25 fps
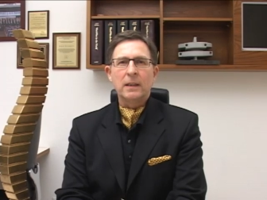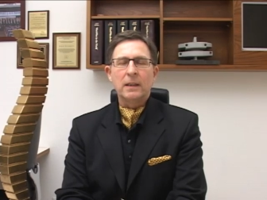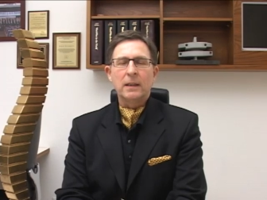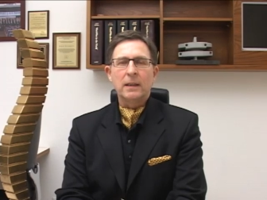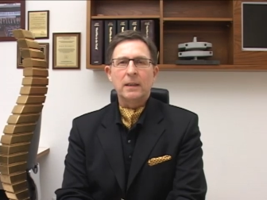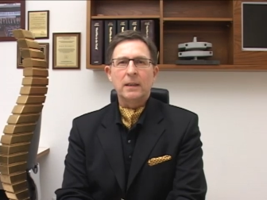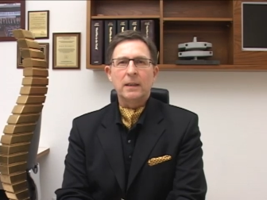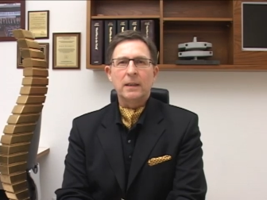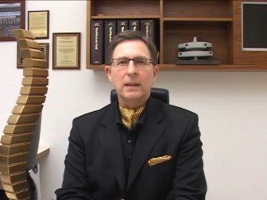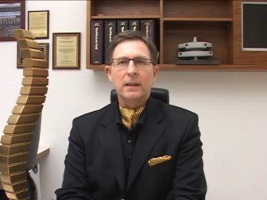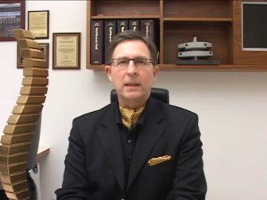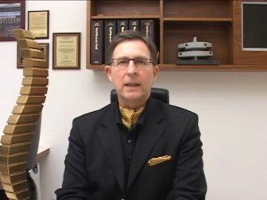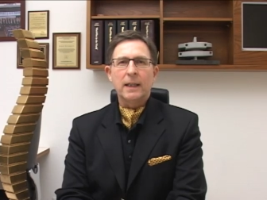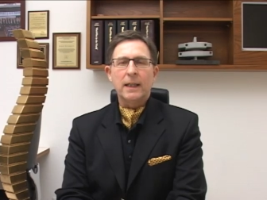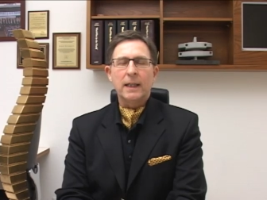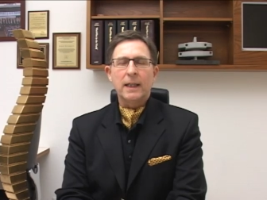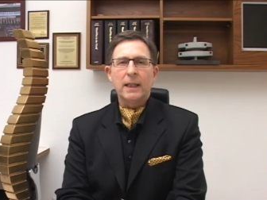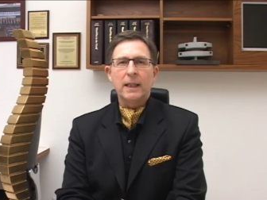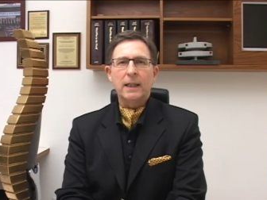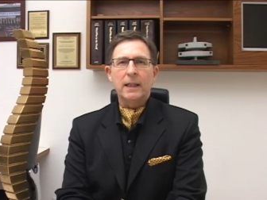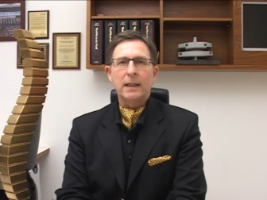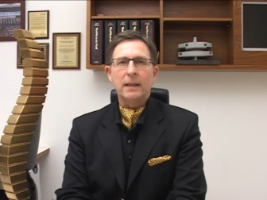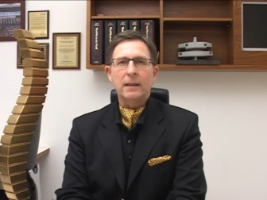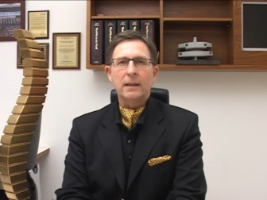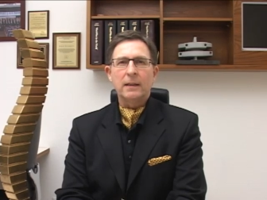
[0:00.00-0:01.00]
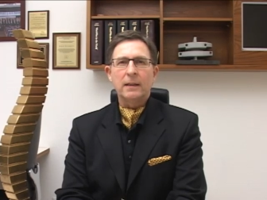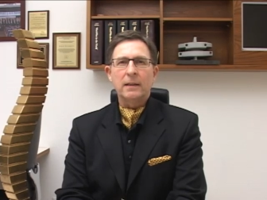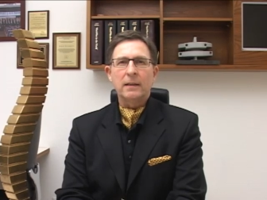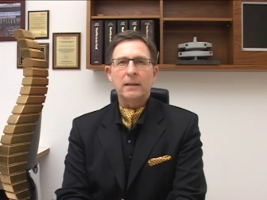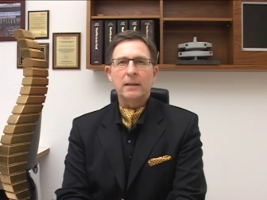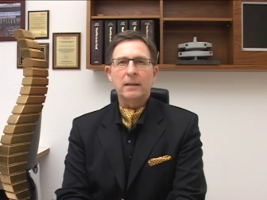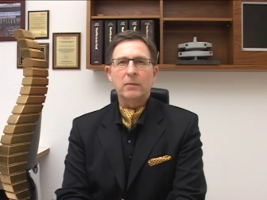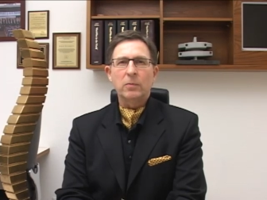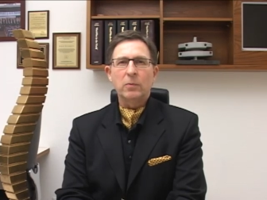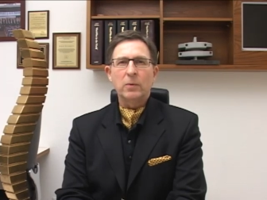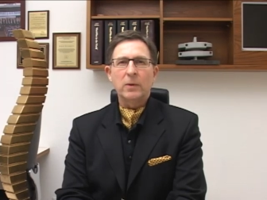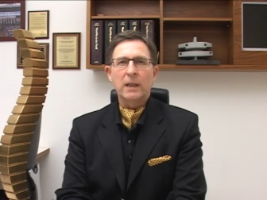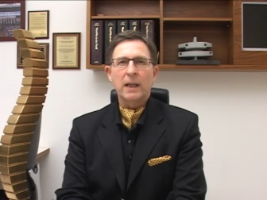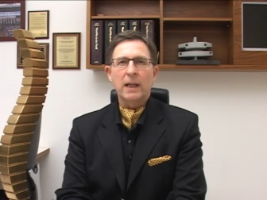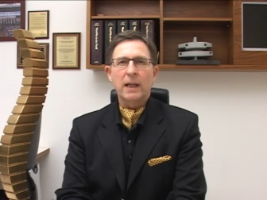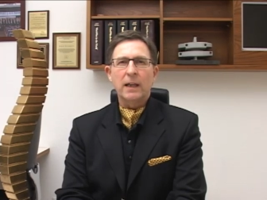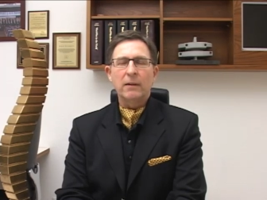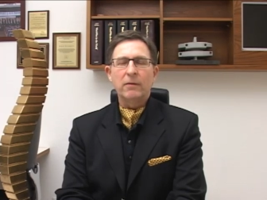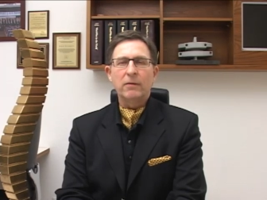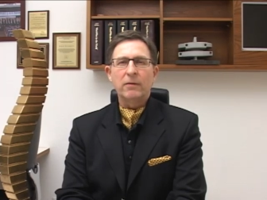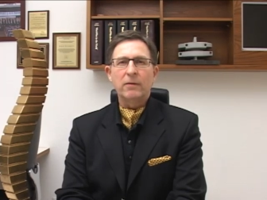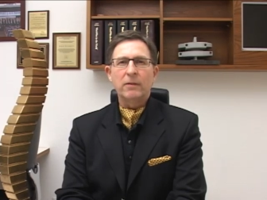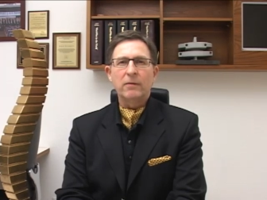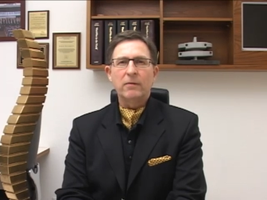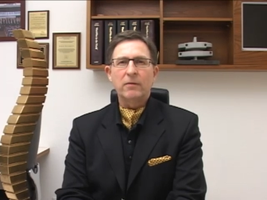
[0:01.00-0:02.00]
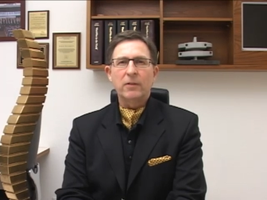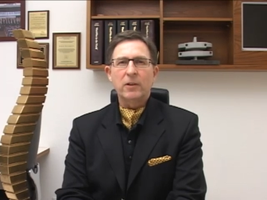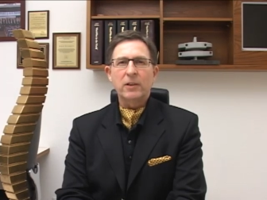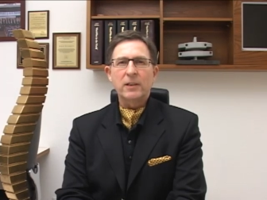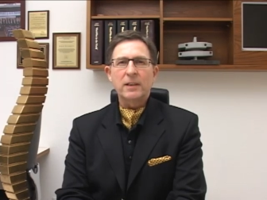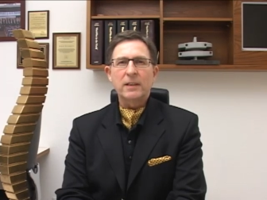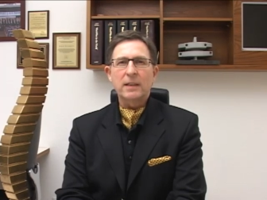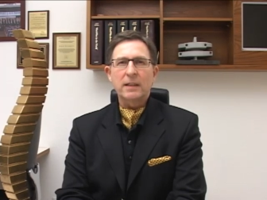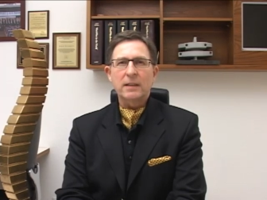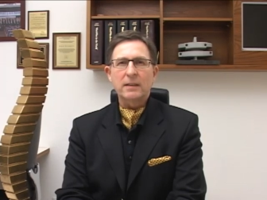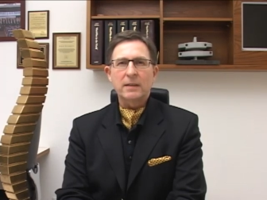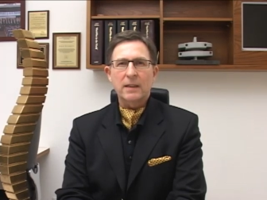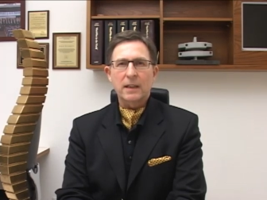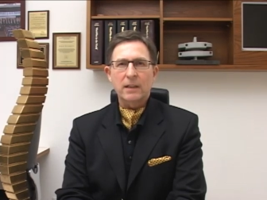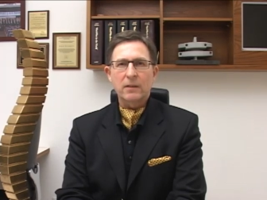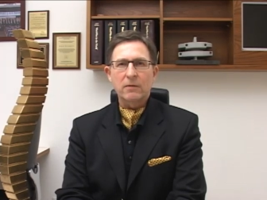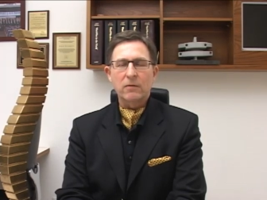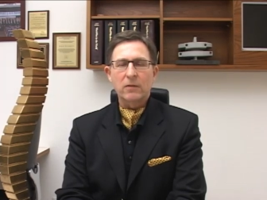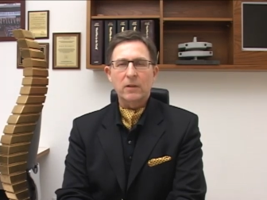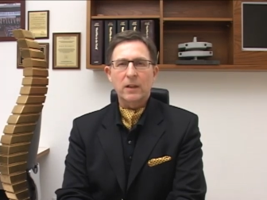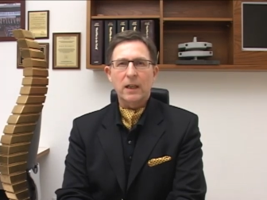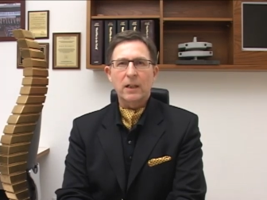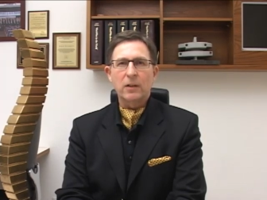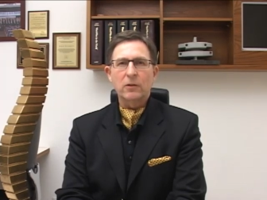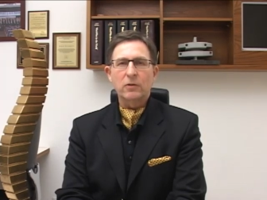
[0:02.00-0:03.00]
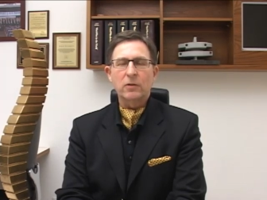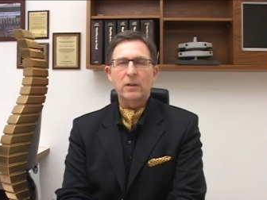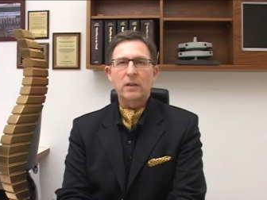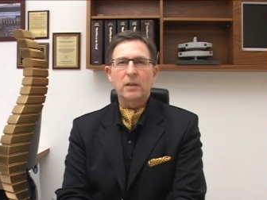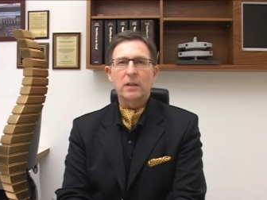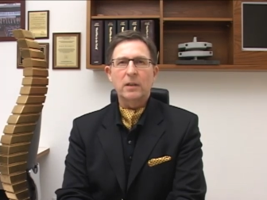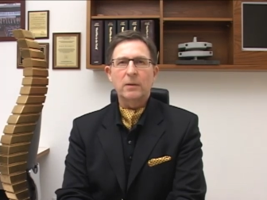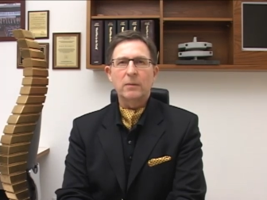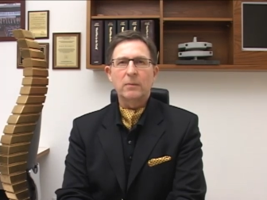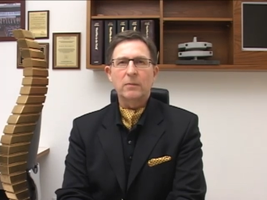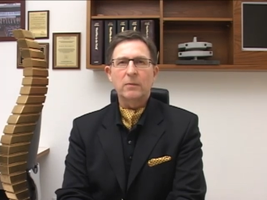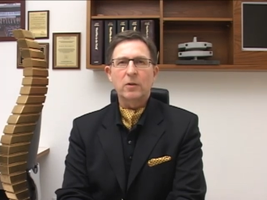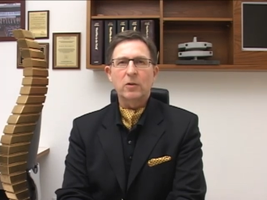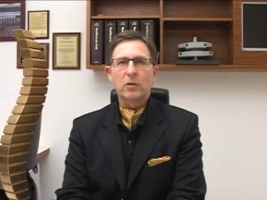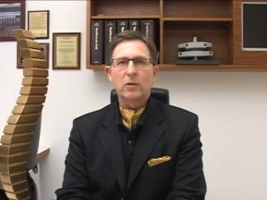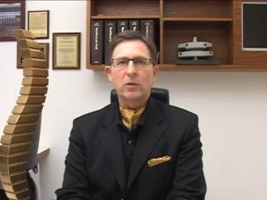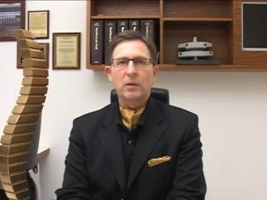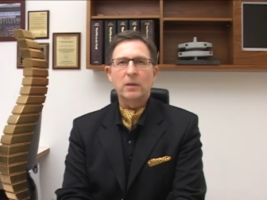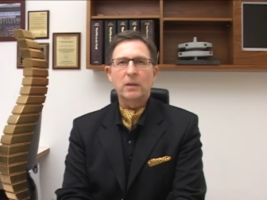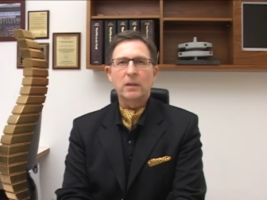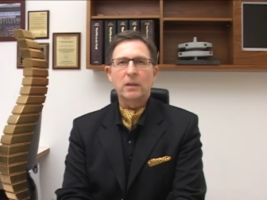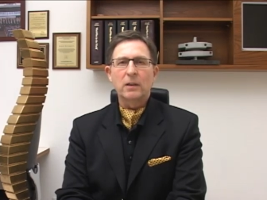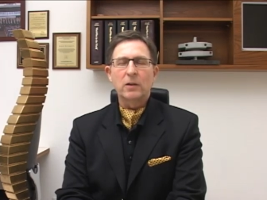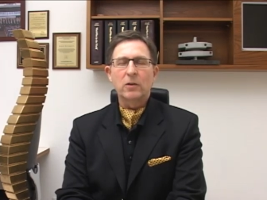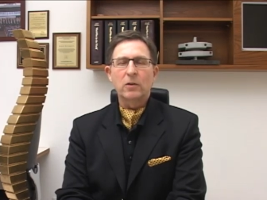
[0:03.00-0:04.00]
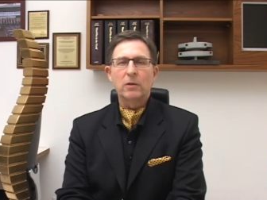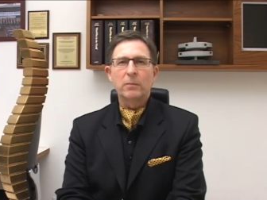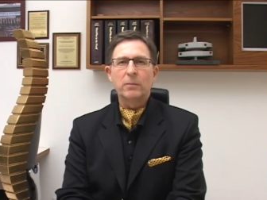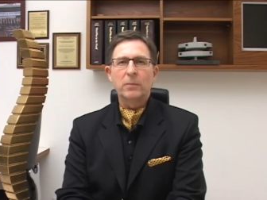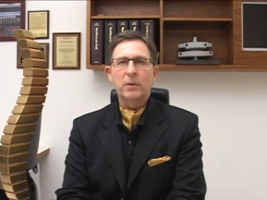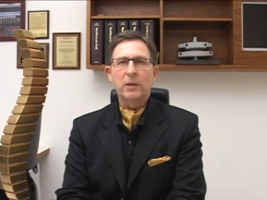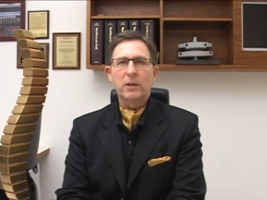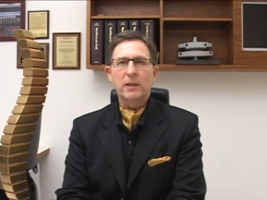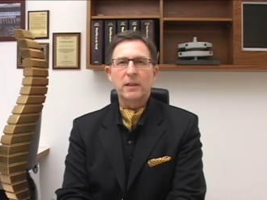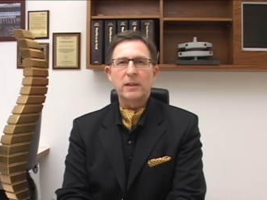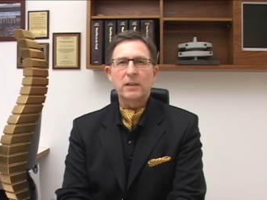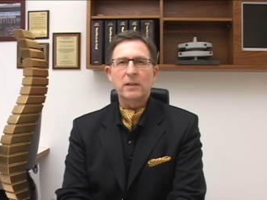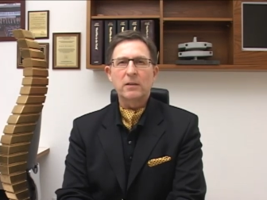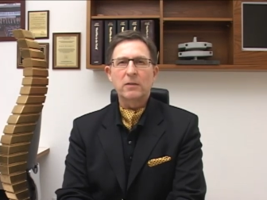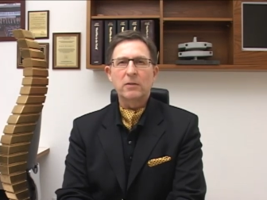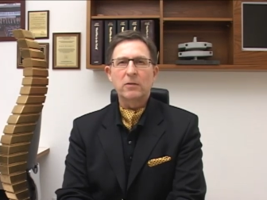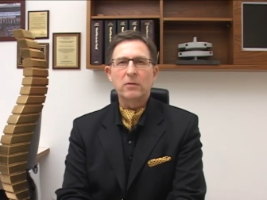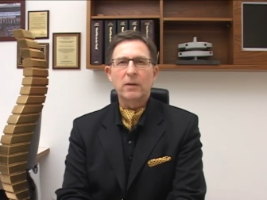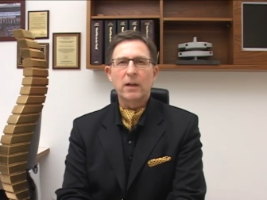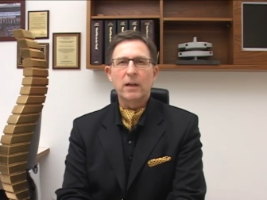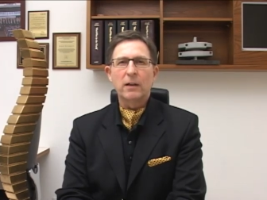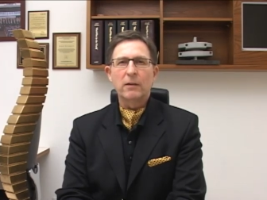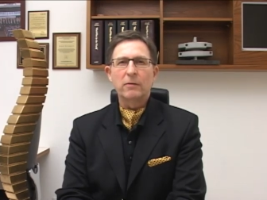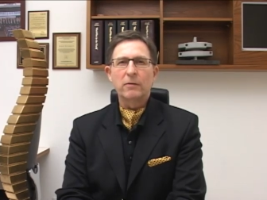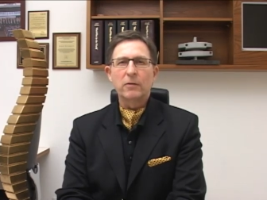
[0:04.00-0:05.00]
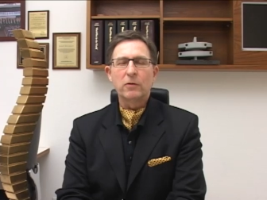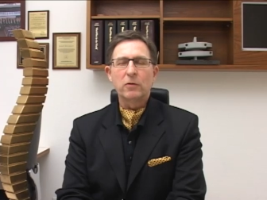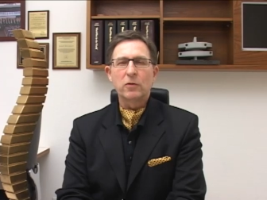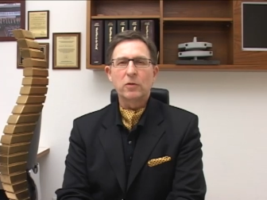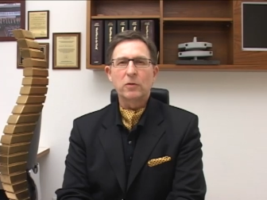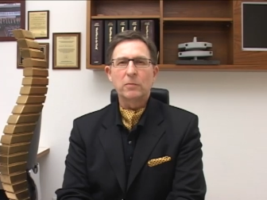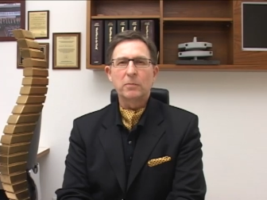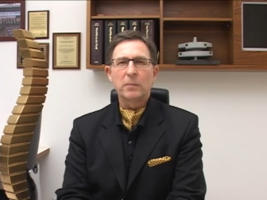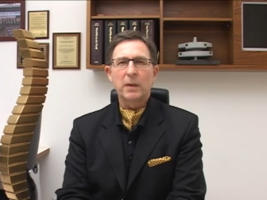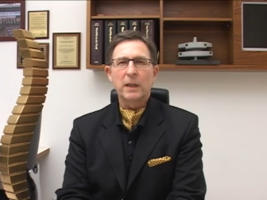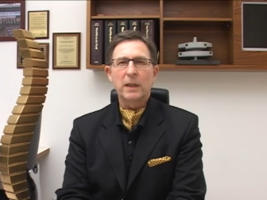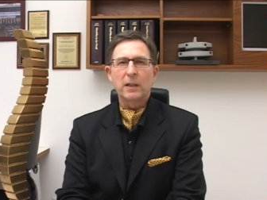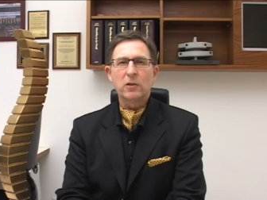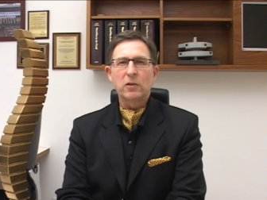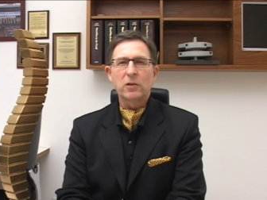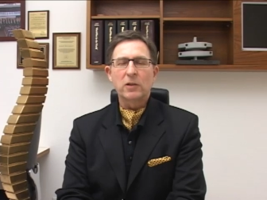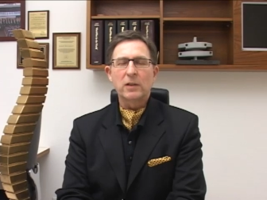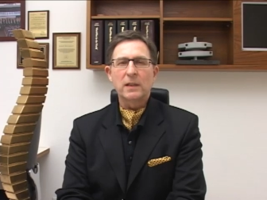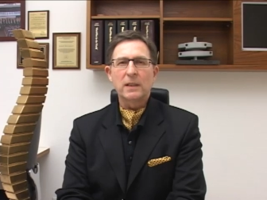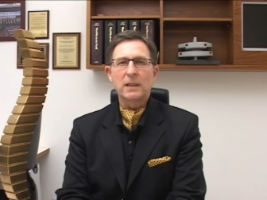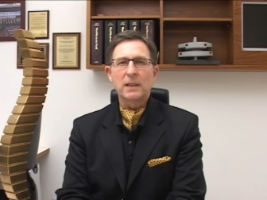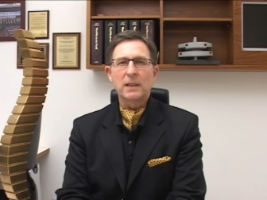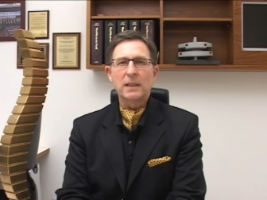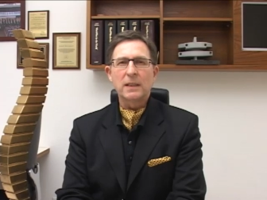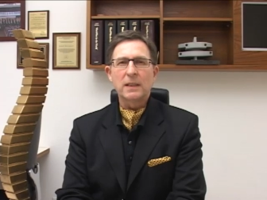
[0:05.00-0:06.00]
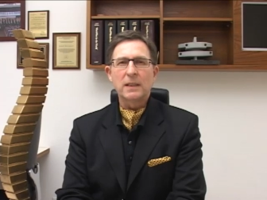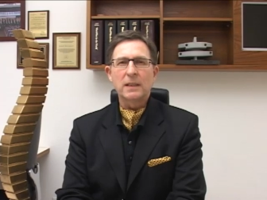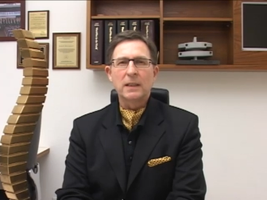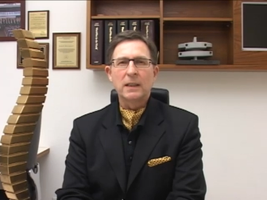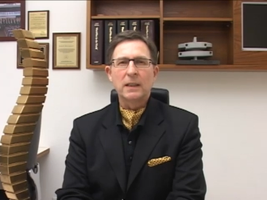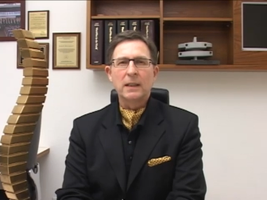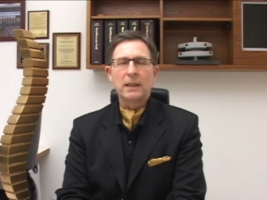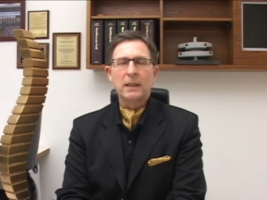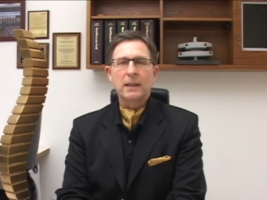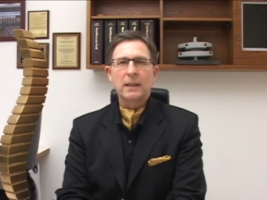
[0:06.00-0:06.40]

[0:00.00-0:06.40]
uh, and we have a very successful outcome in comparison to our fusion patients.